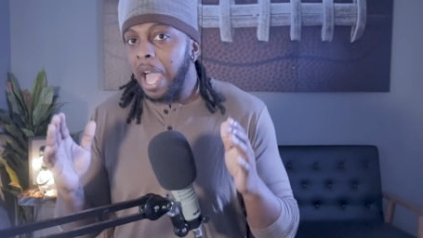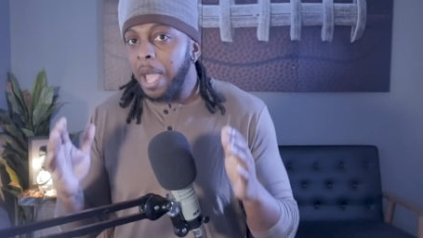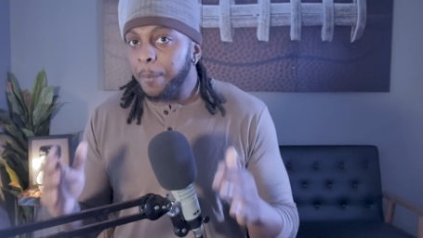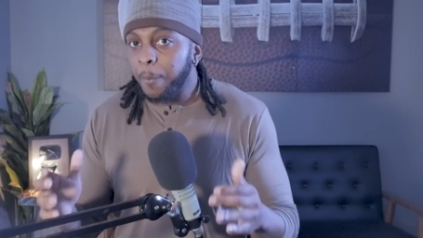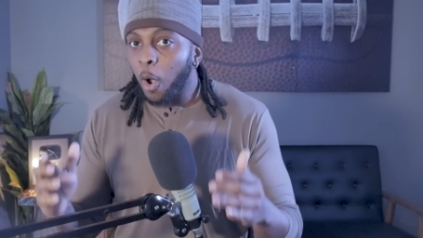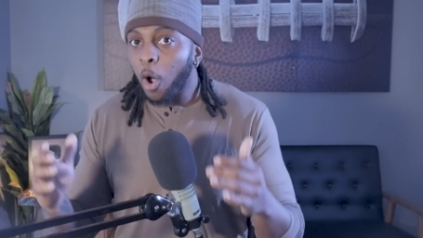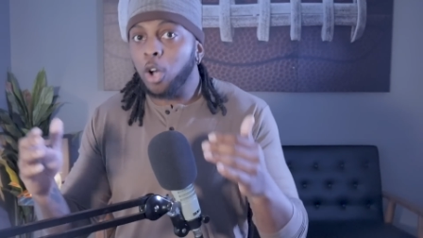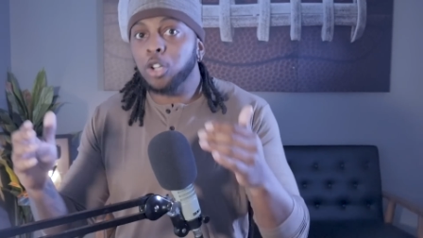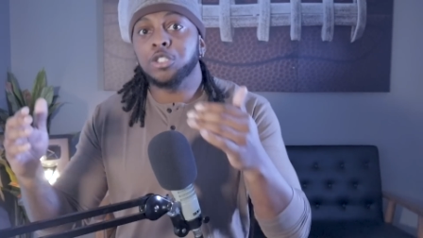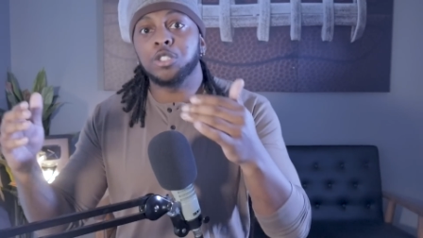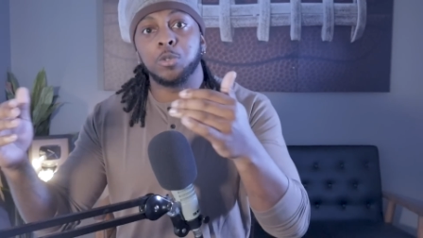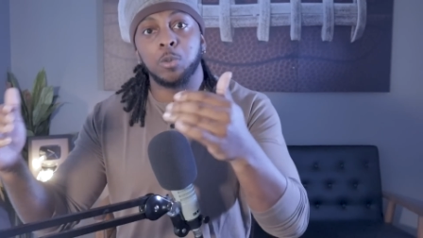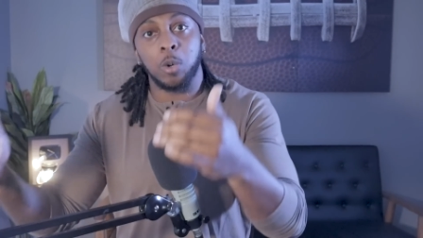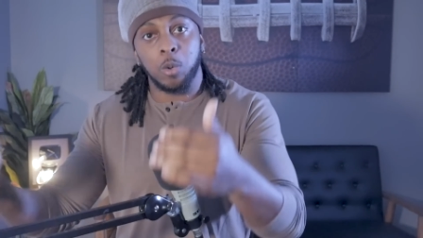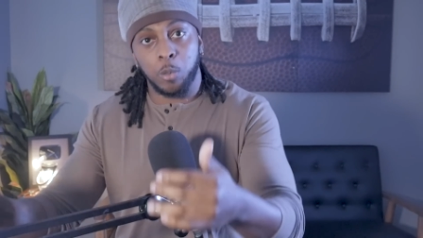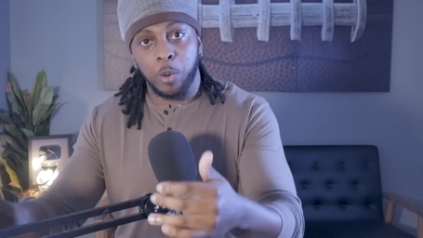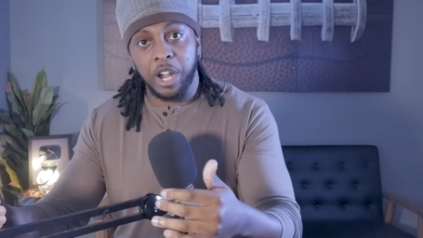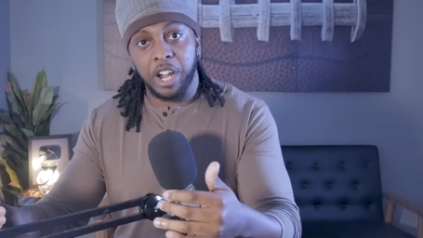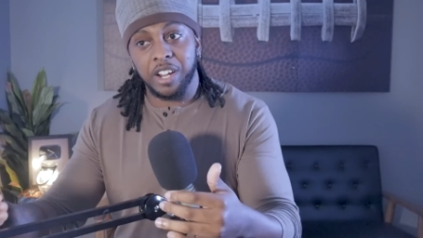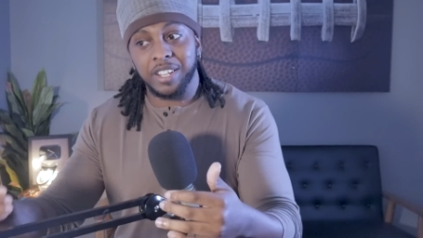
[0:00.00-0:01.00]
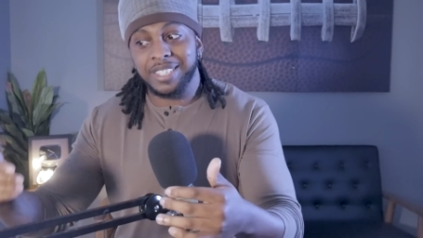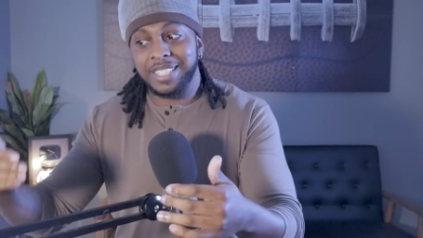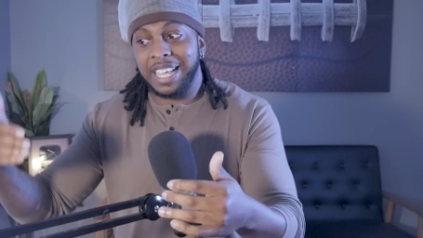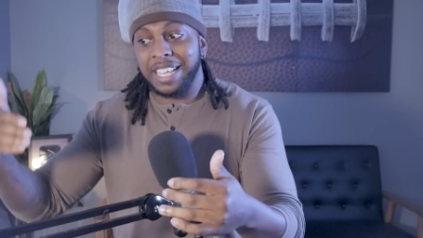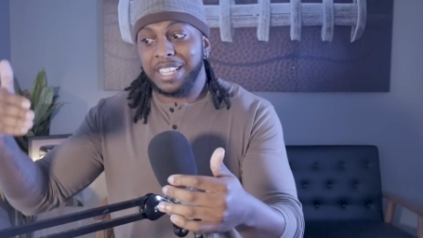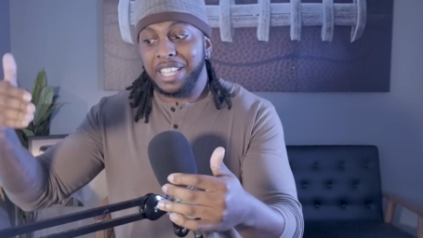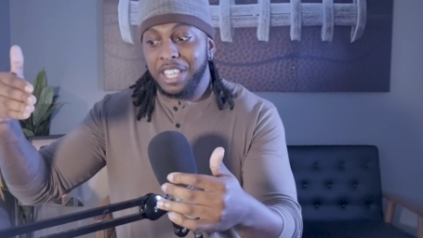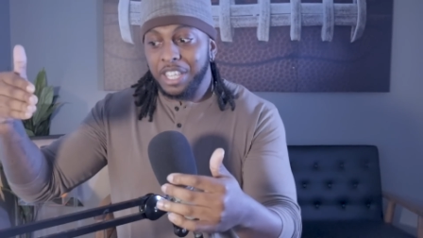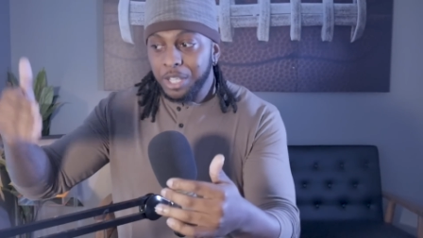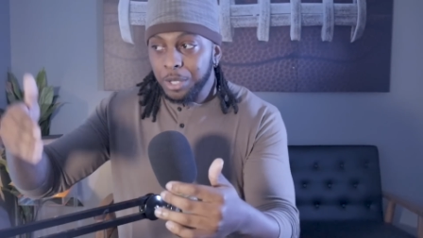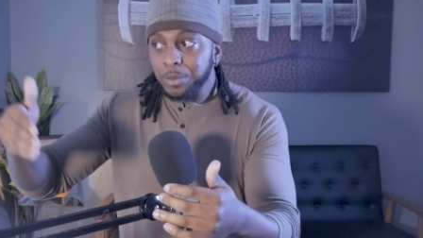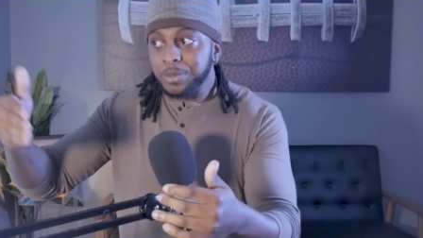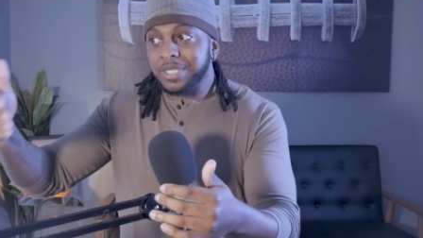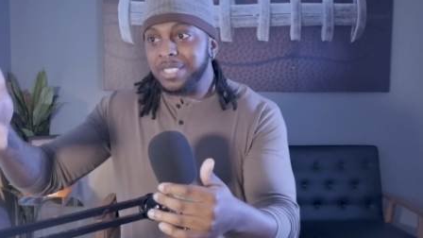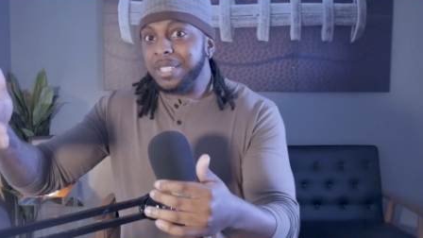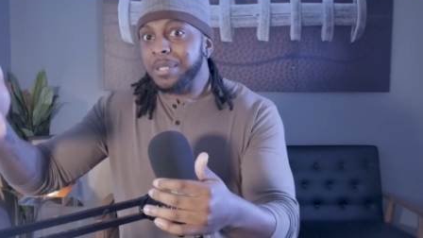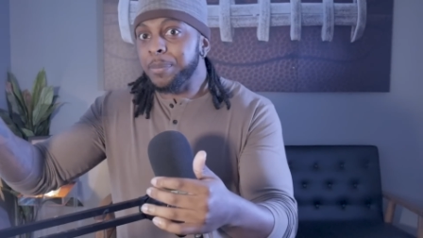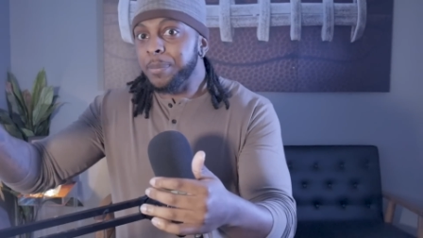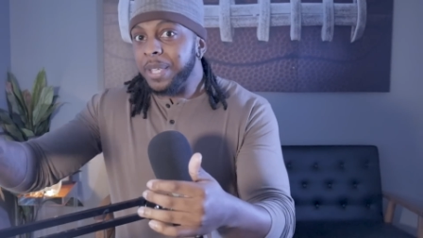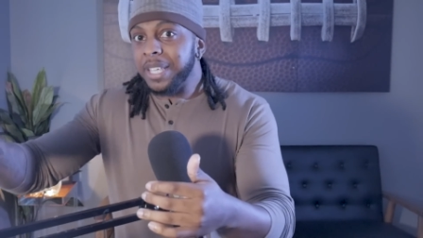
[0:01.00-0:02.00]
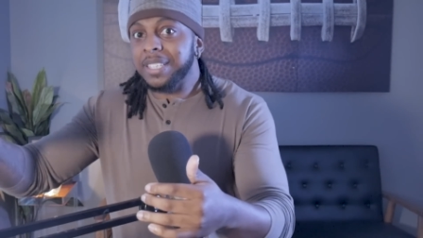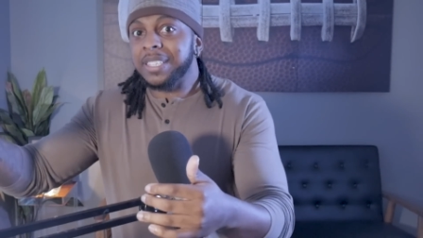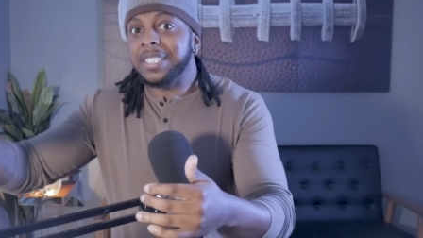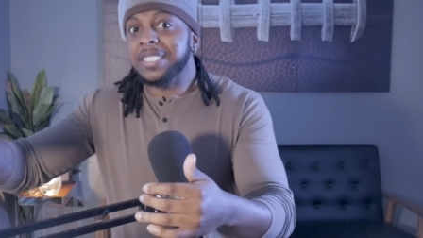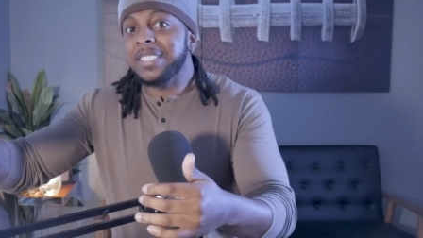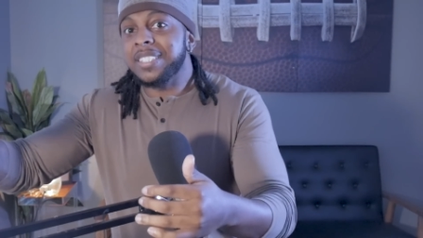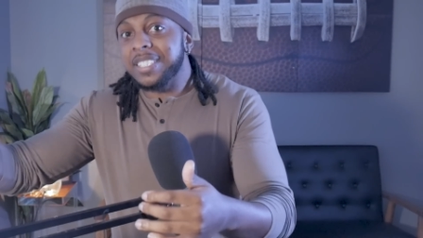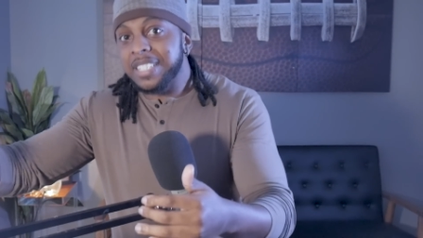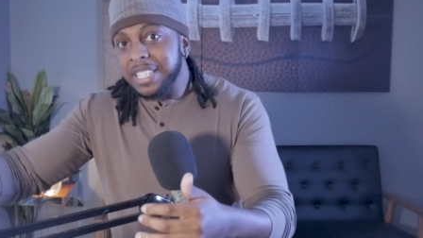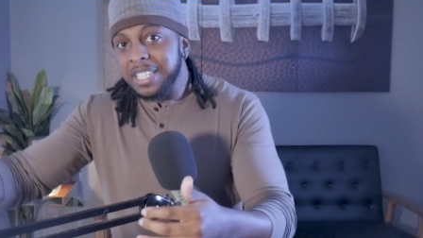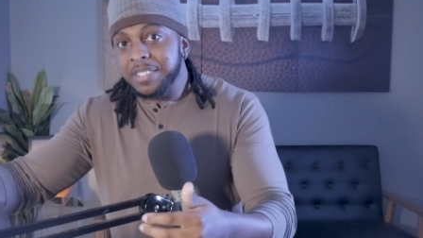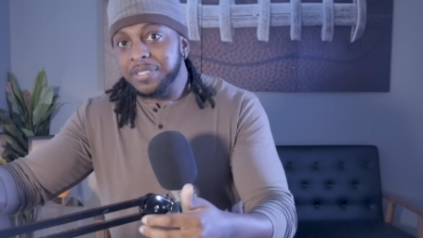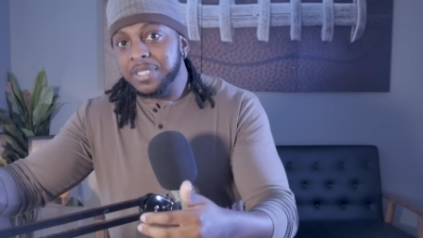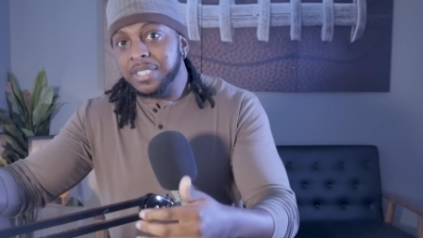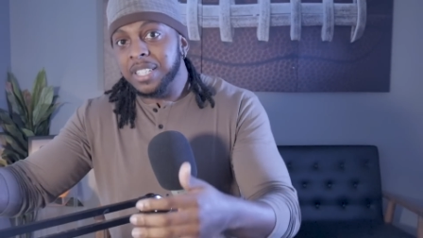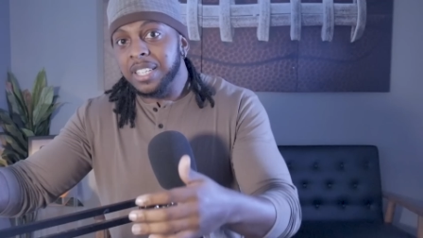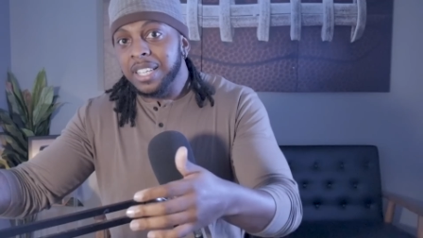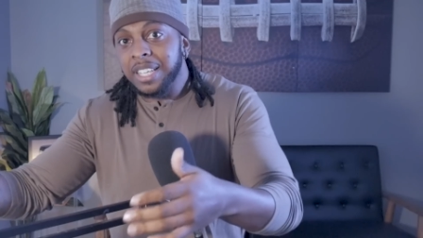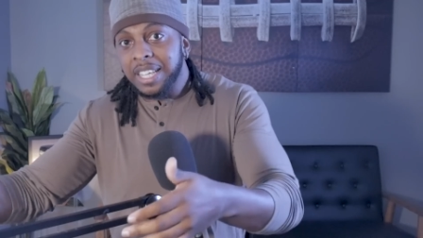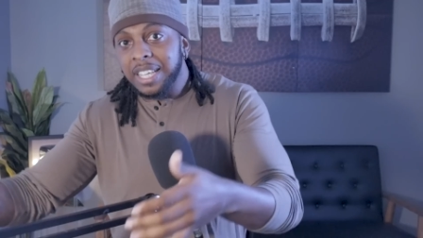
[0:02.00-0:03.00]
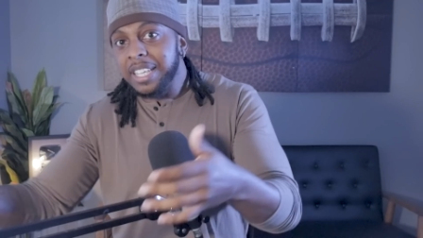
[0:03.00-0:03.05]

I'm also aware that Houston beat the Chiefs